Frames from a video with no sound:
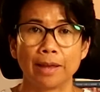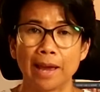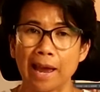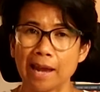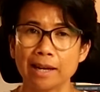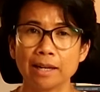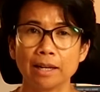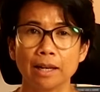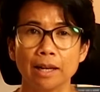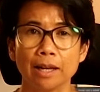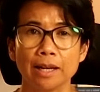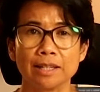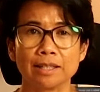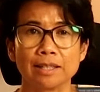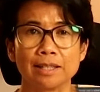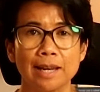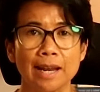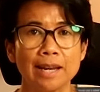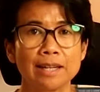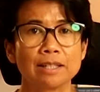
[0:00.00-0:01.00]

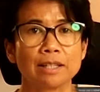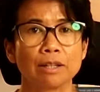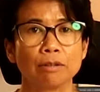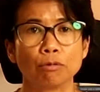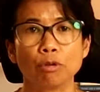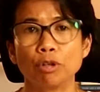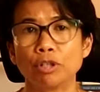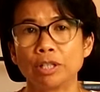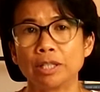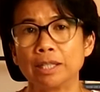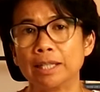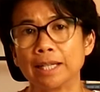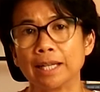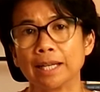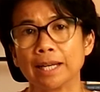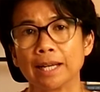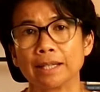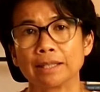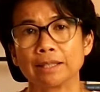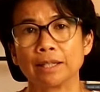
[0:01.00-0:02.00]
analysed data routinely
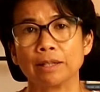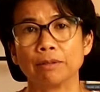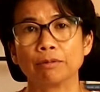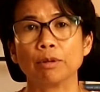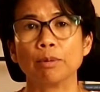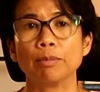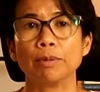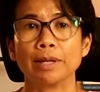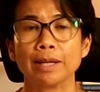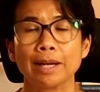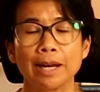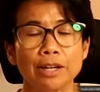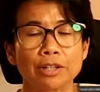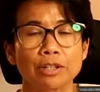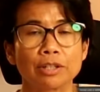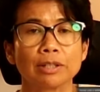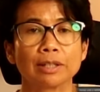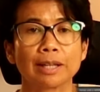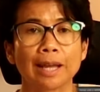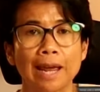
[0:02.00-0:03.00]
collected from the
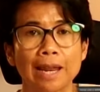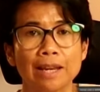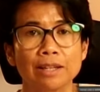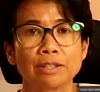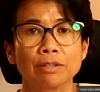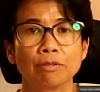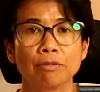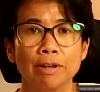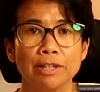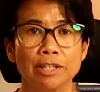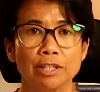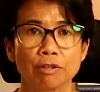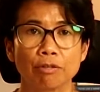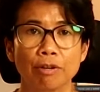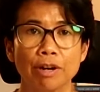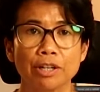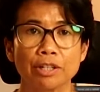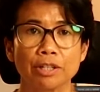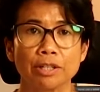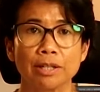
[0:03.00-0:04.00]
National Cancer
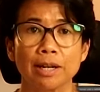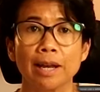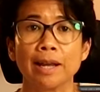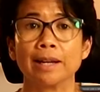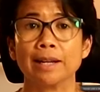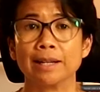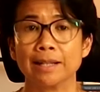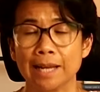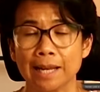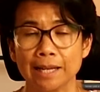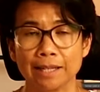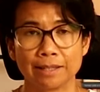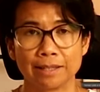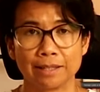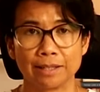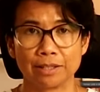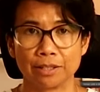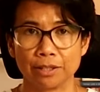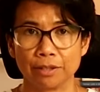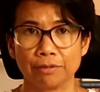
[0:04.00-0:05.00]
Registration and
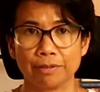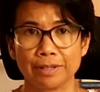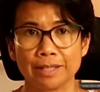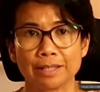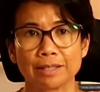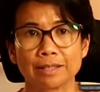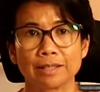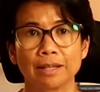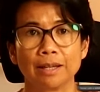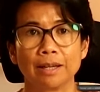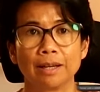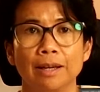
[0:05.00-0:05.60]
Analysis Service.